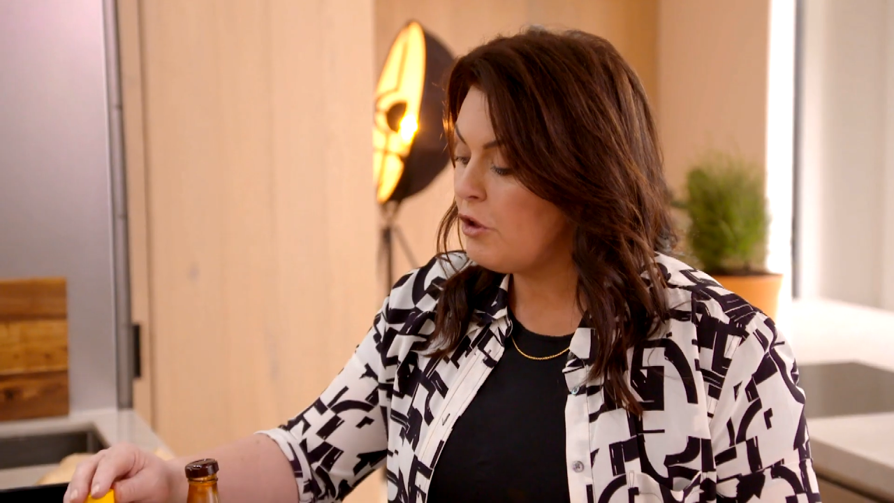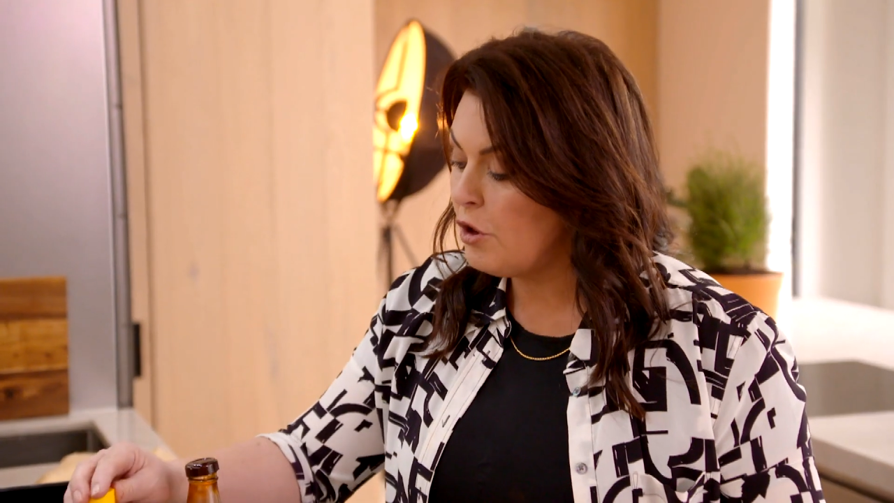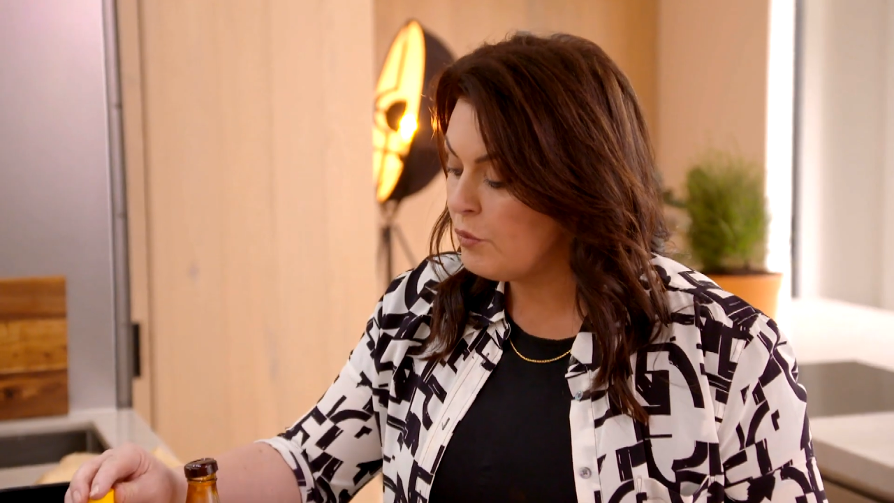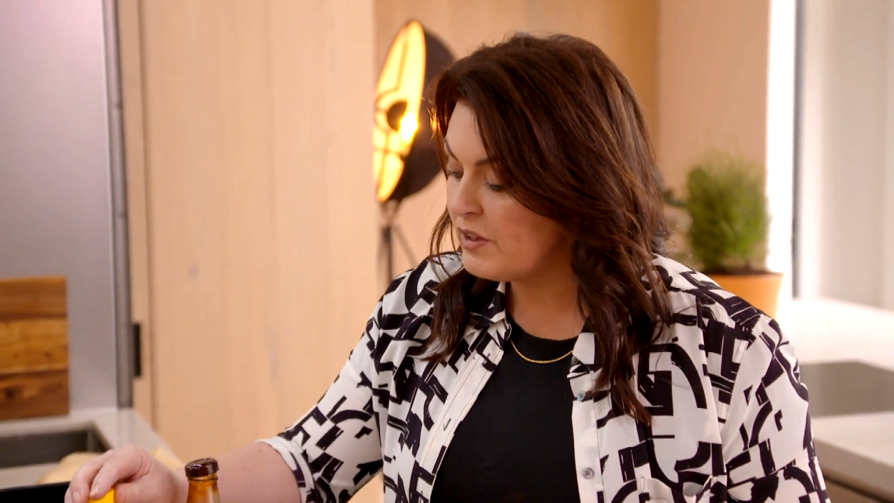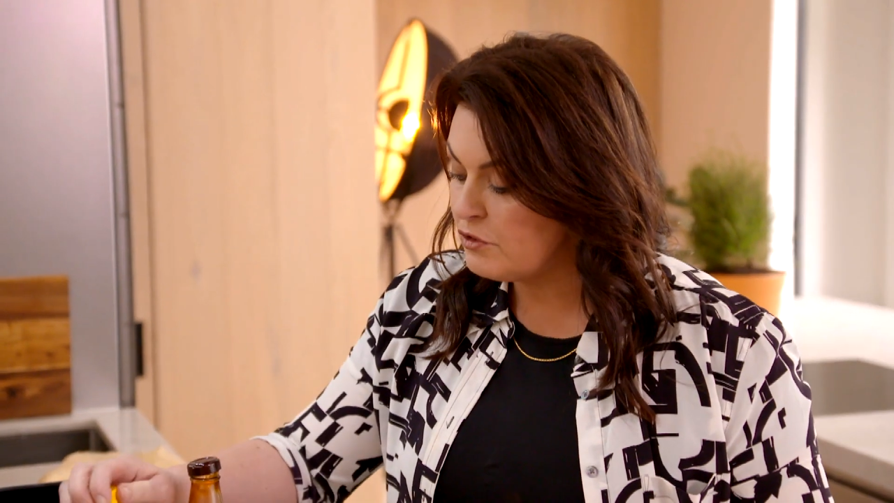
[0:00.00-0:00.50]

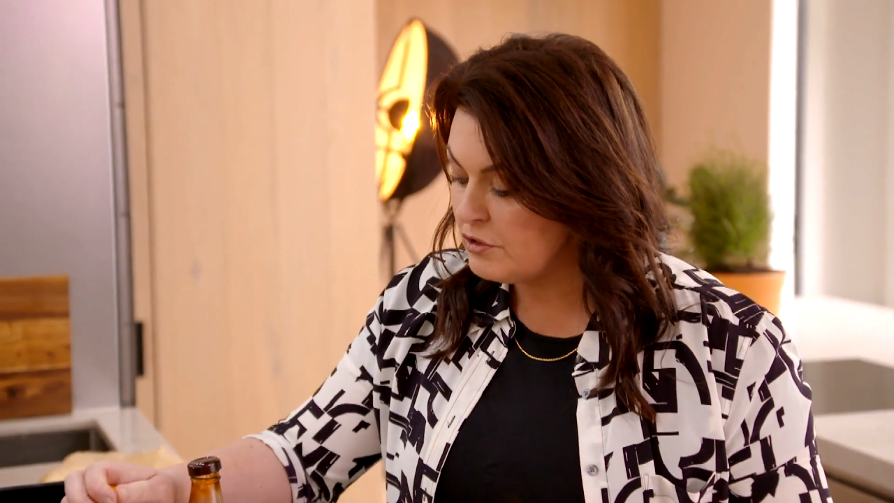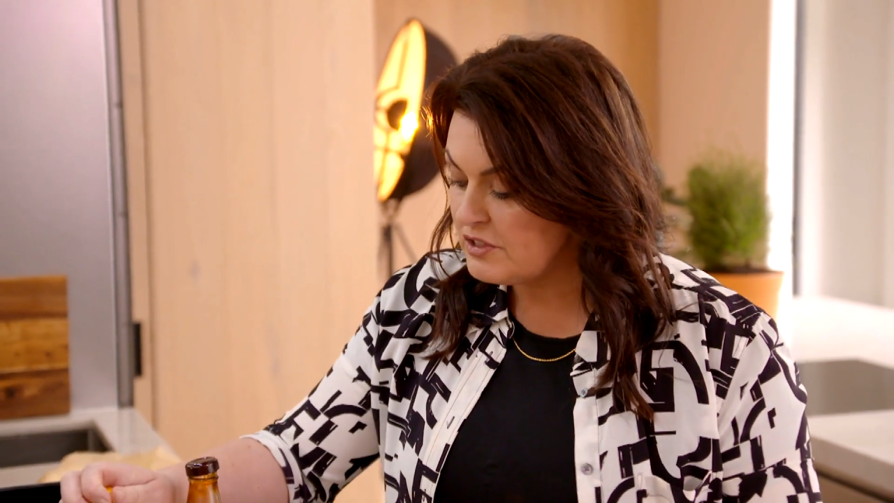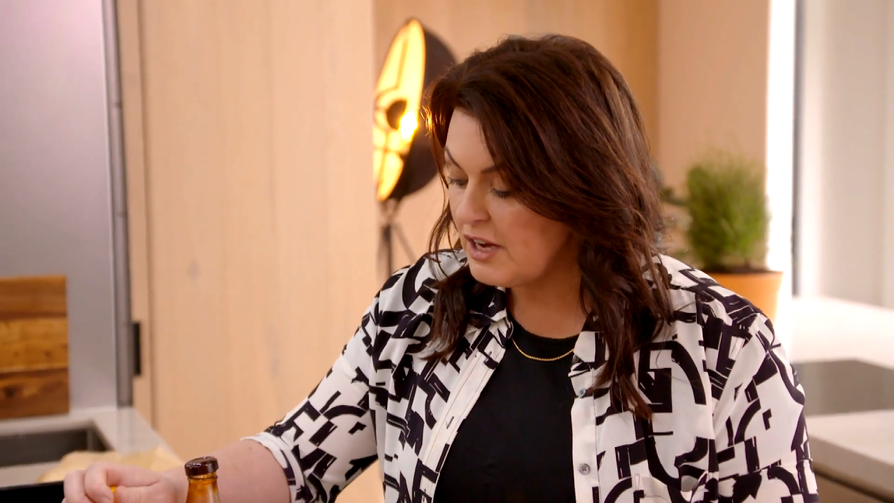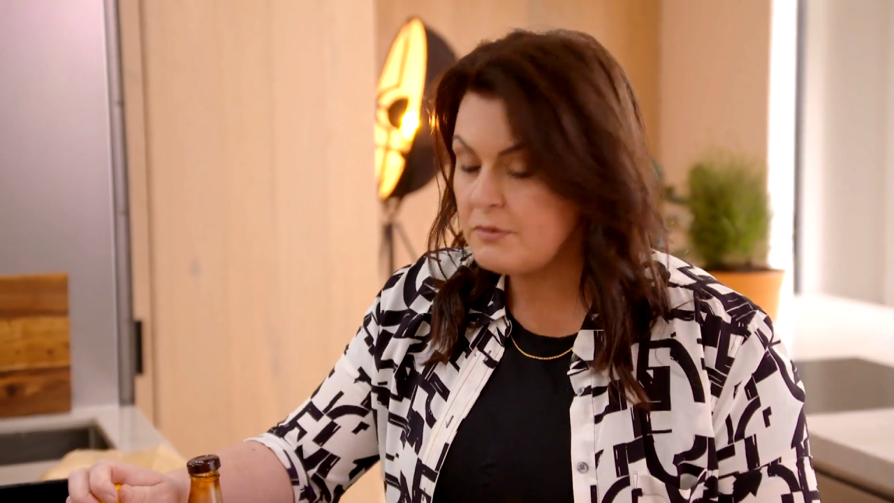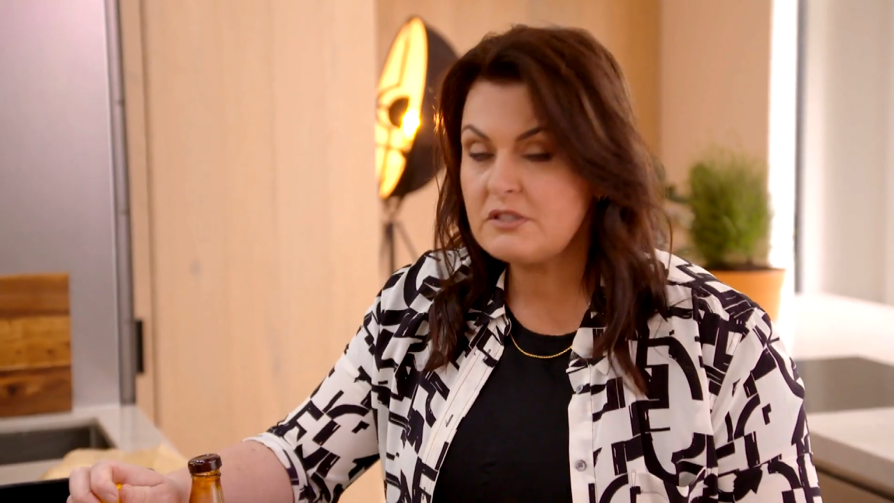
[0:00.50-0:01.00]
along with 2
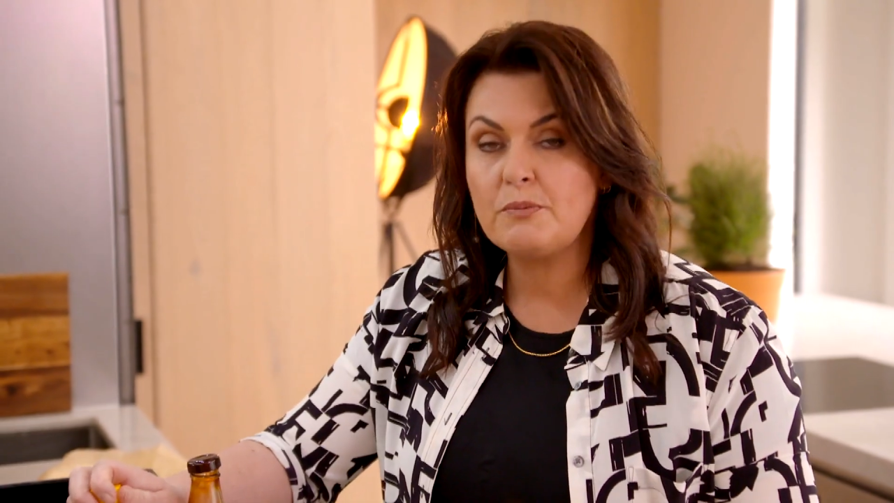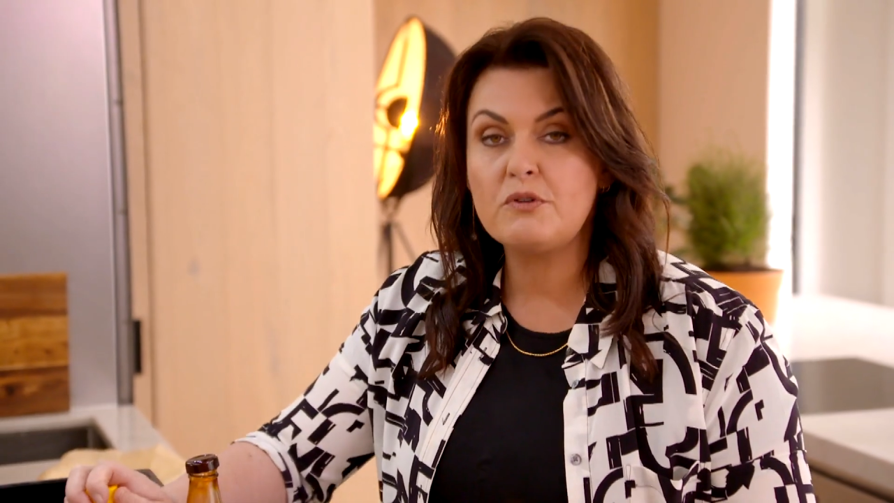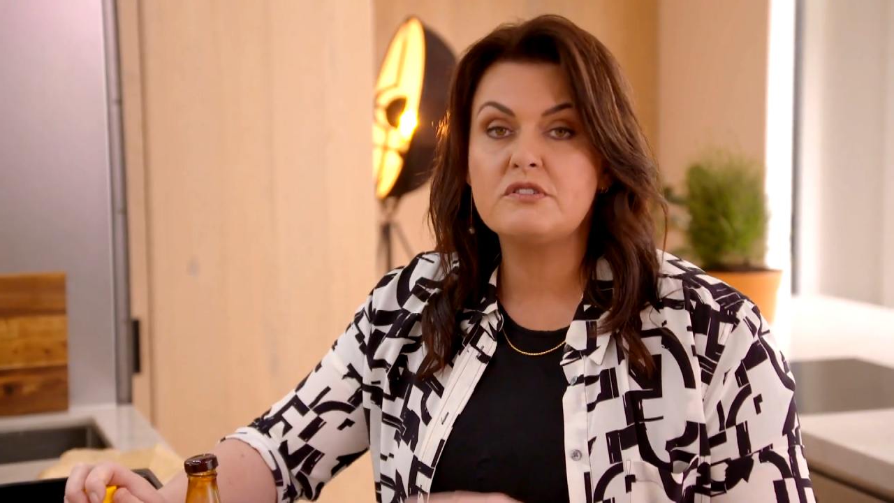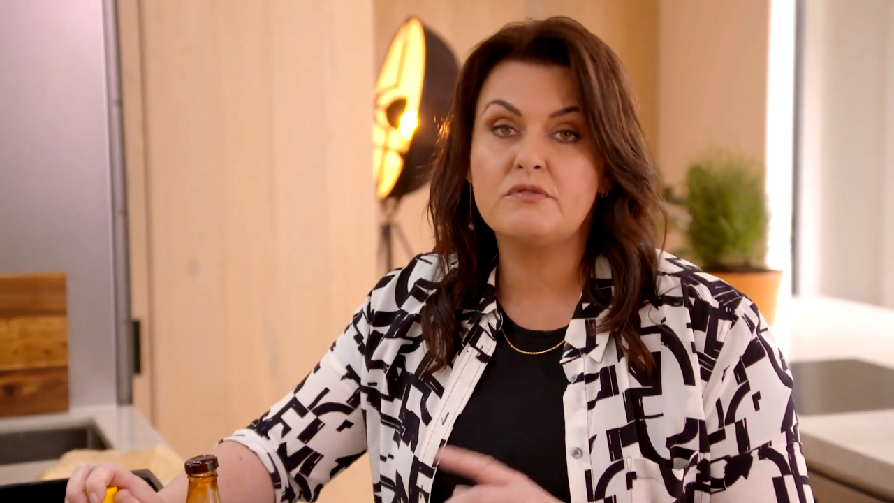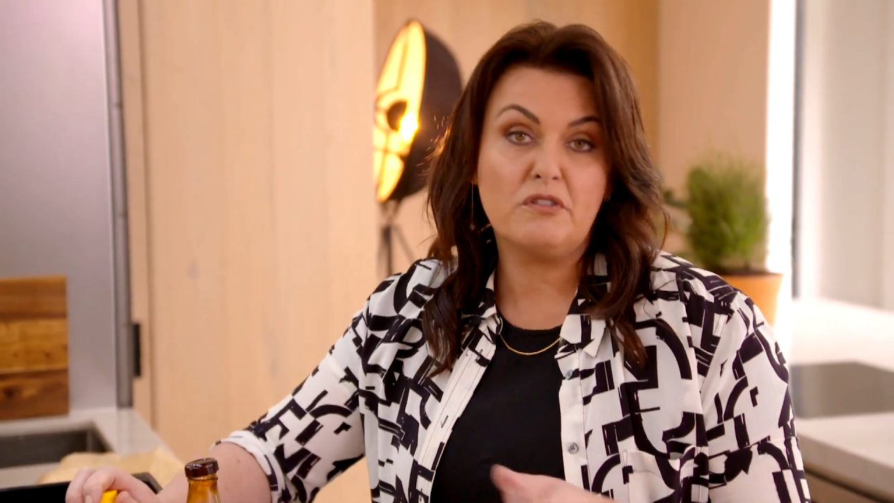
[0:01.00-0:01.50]

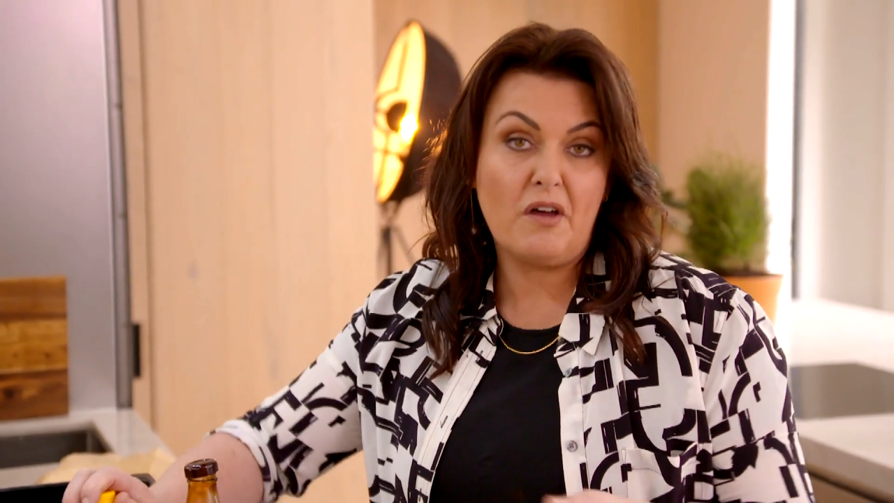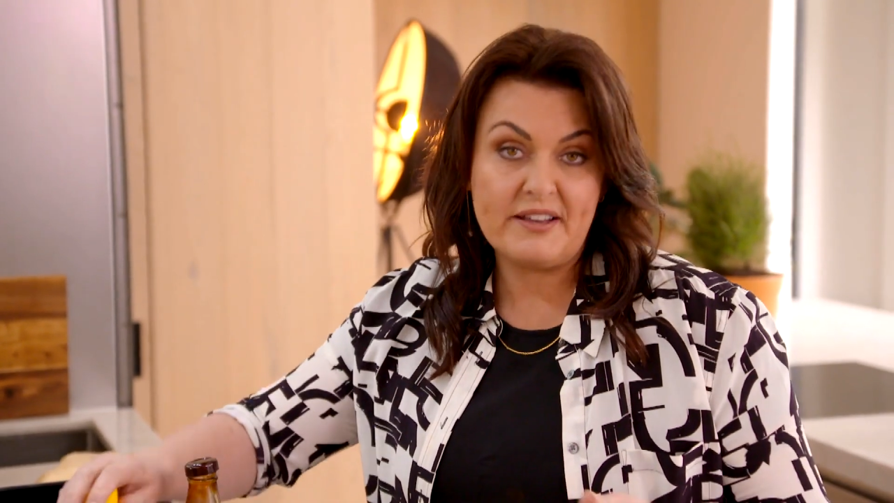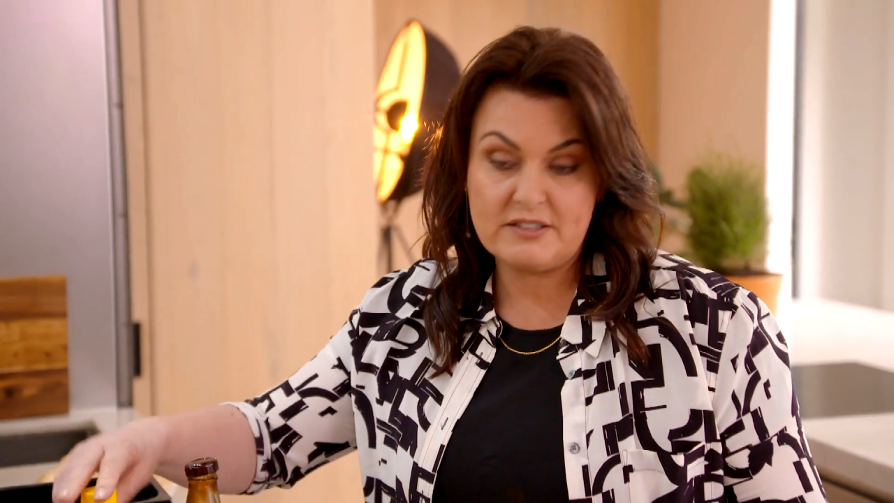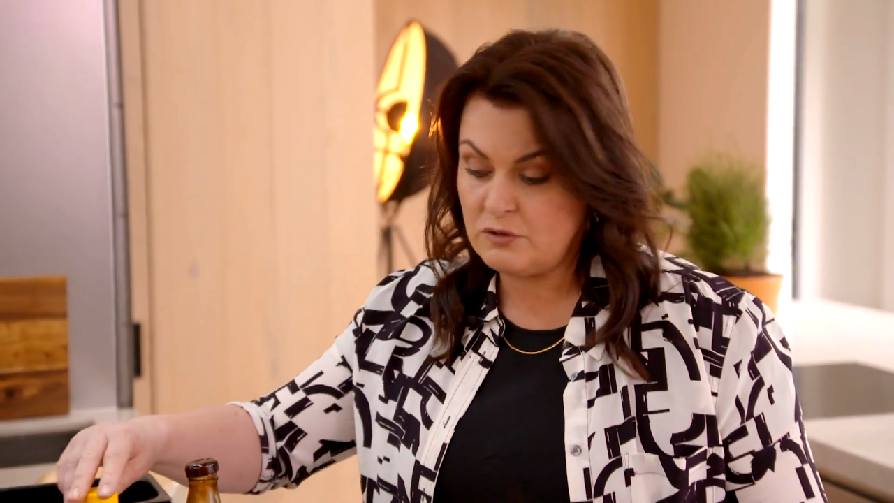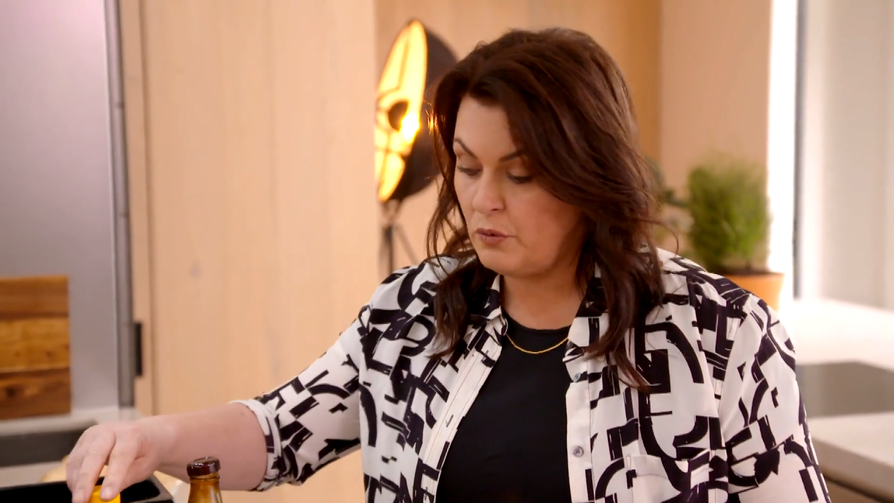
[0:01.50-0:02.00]
tablespoons of
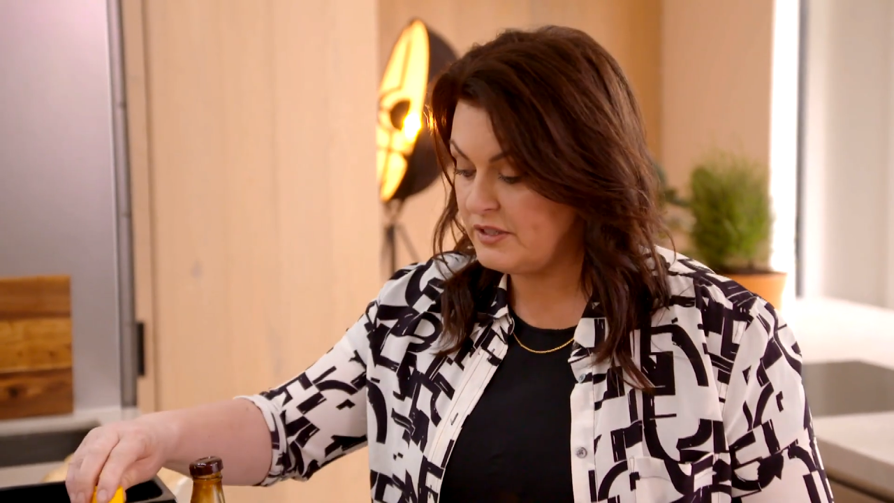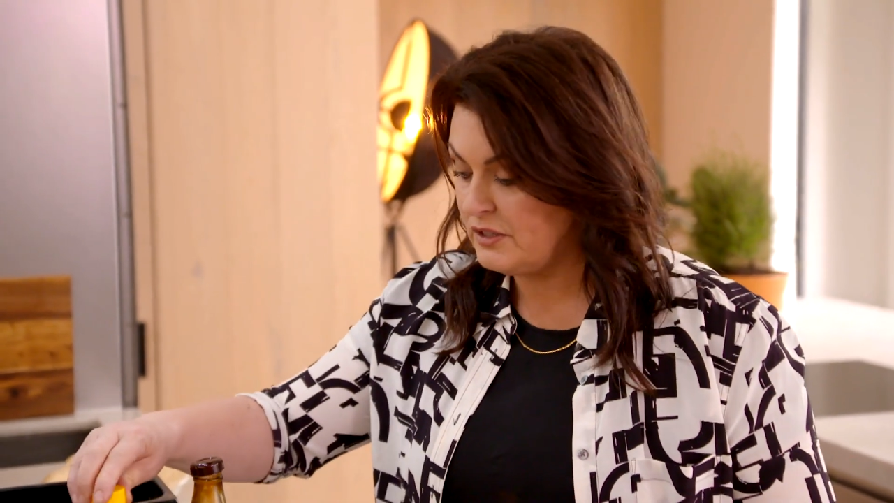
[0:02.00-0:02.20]
light soy